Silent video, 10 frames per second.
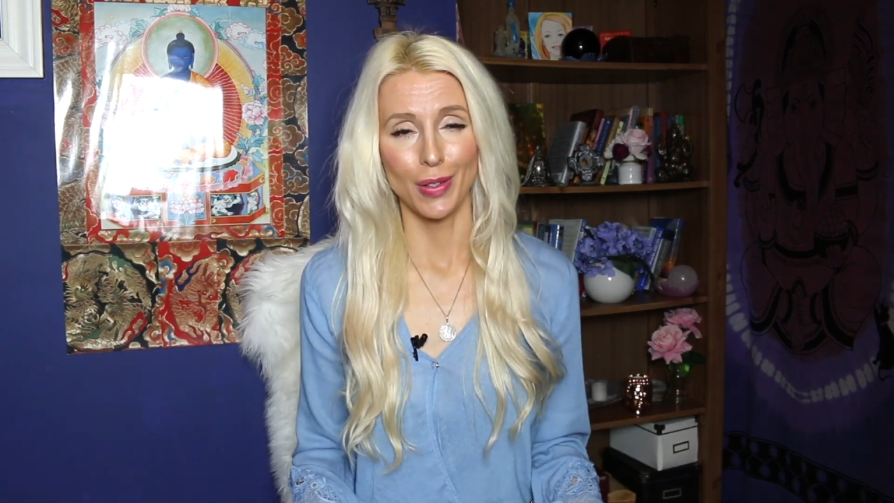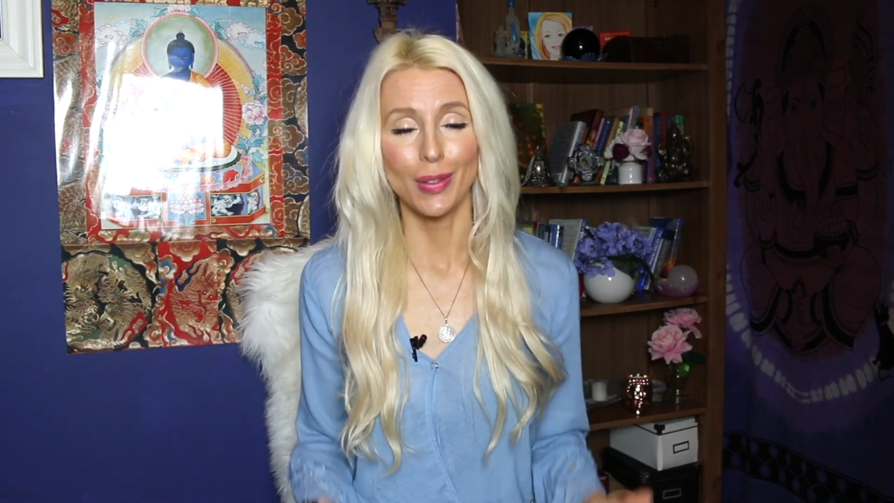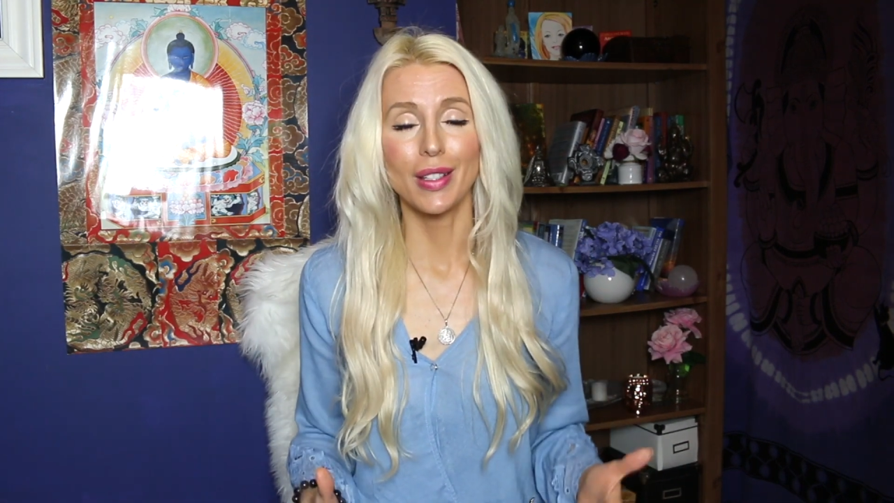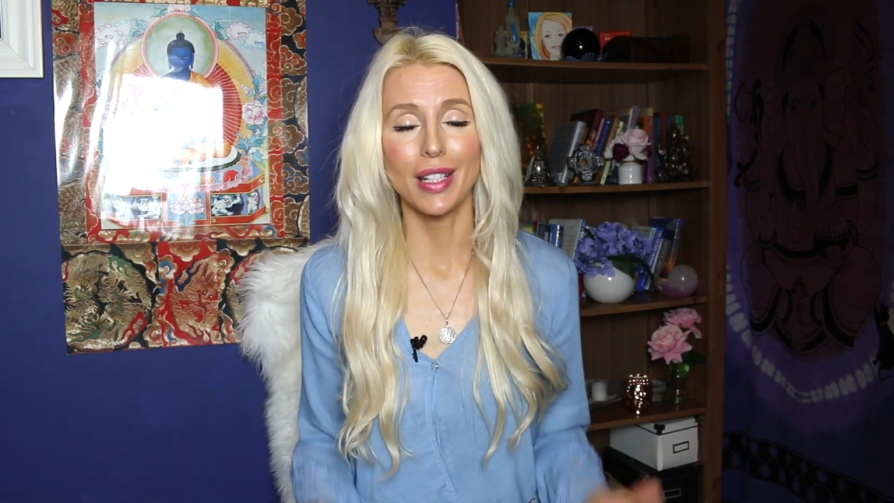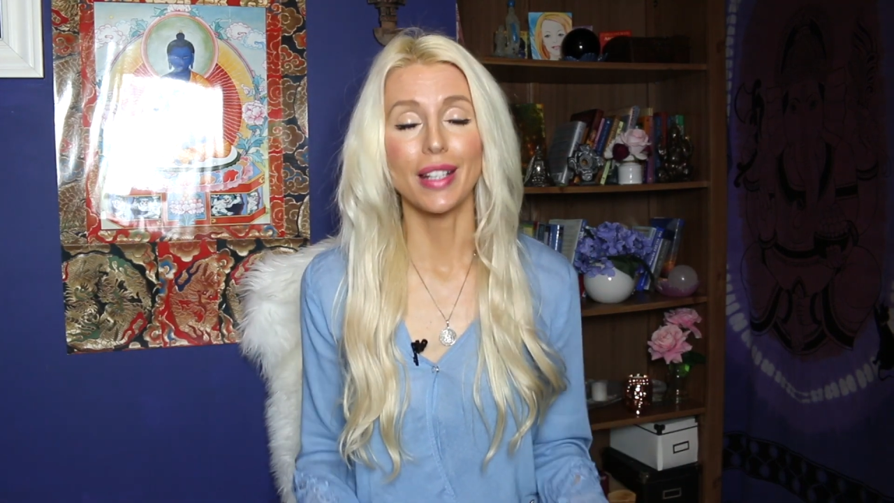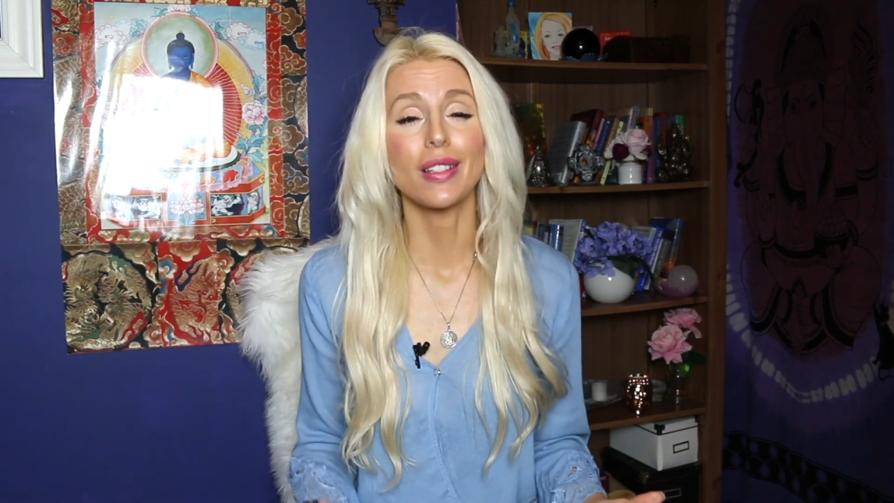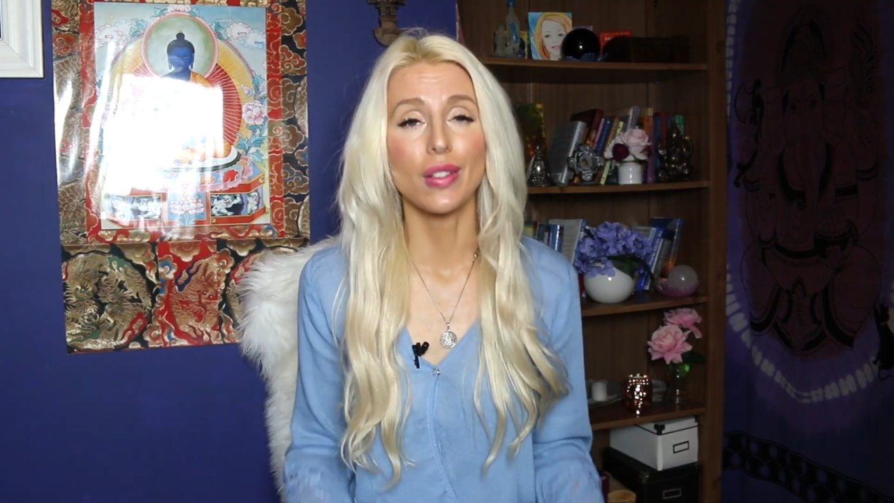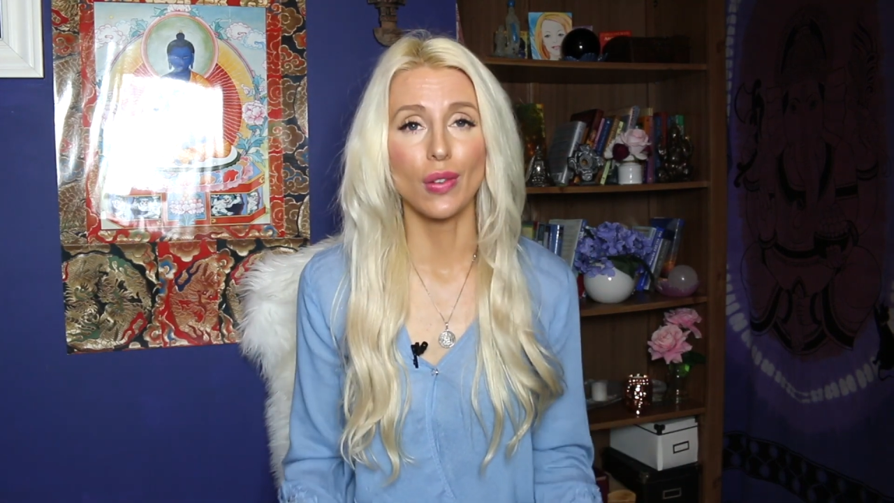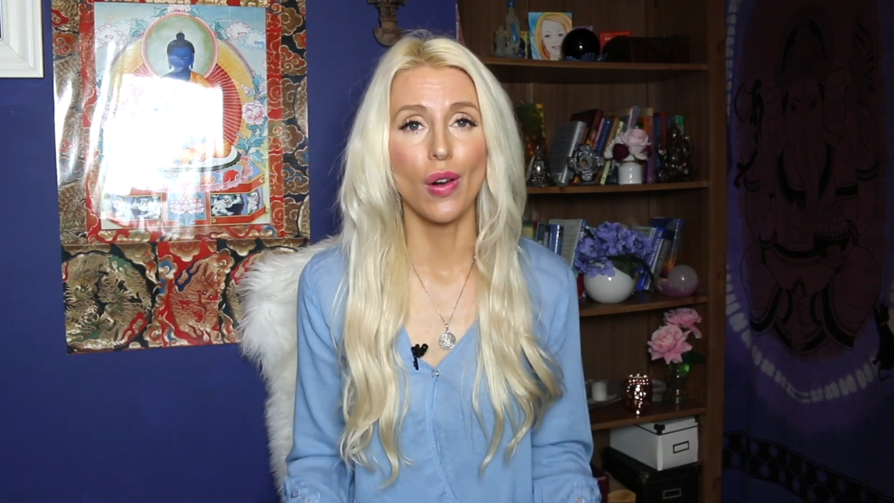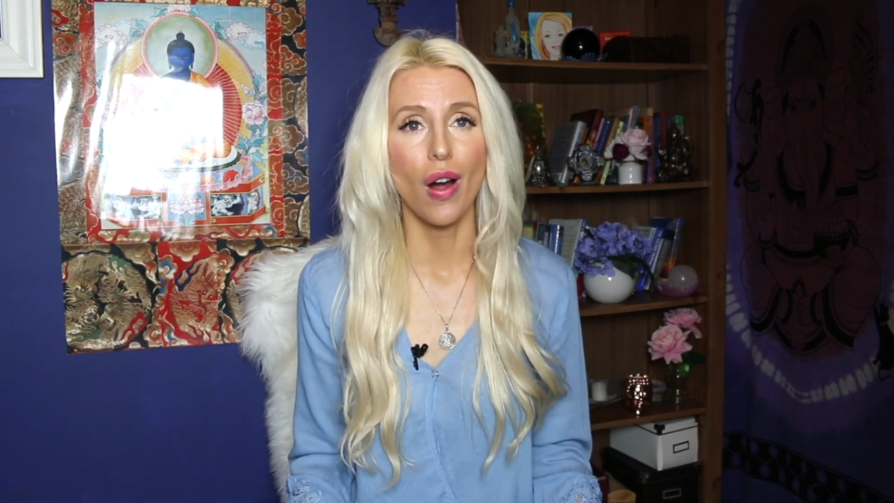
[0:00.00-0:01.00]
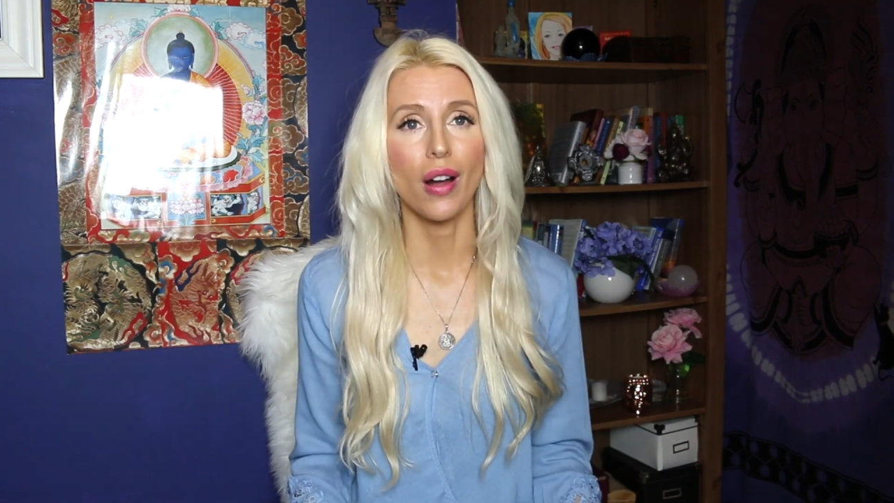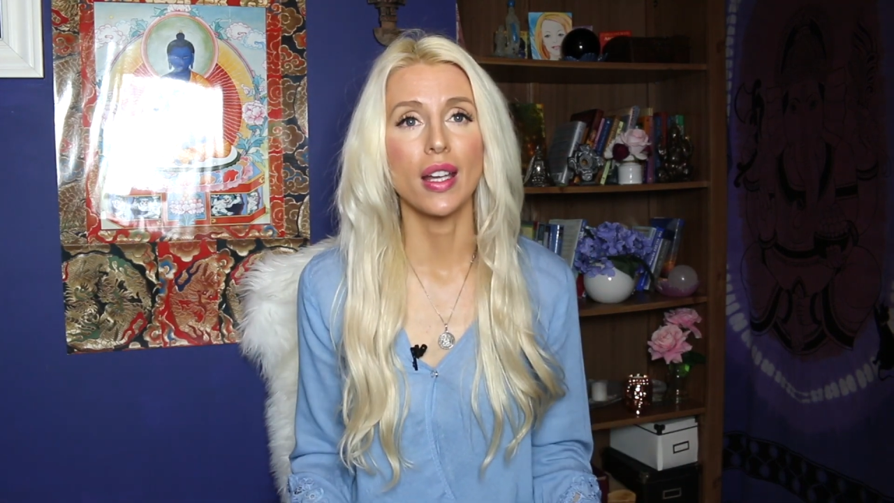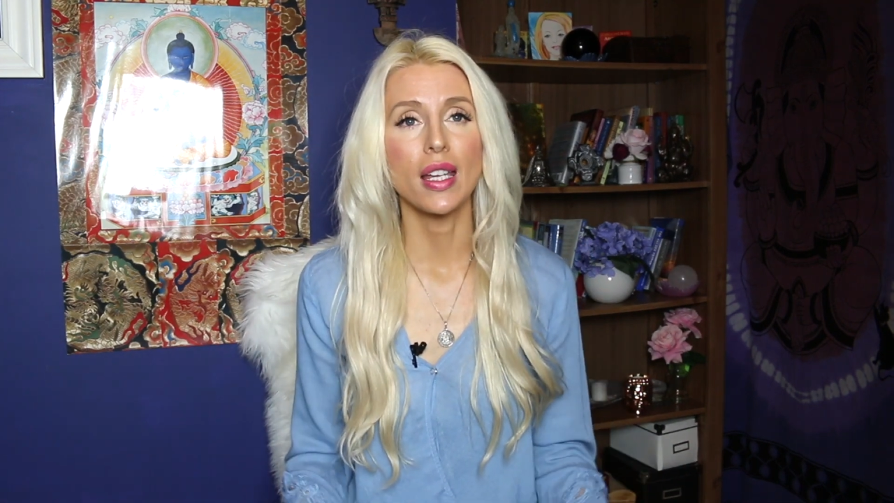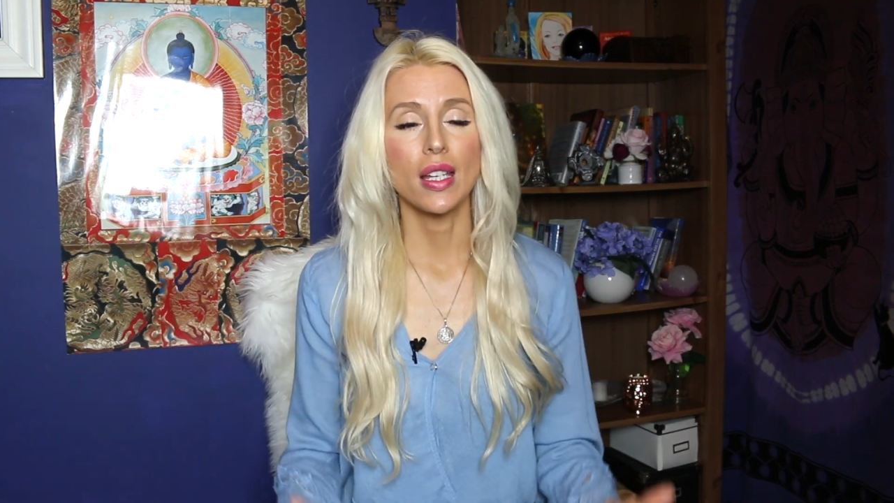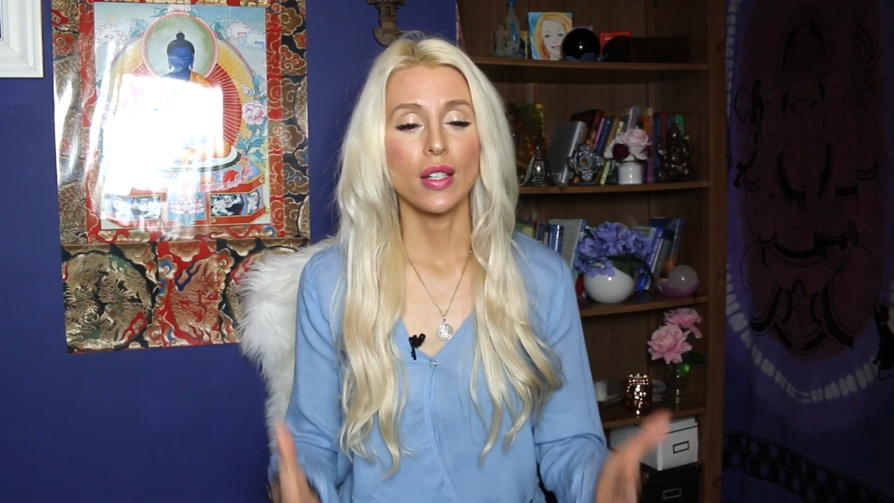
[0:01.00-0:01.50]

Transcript: You stay strong.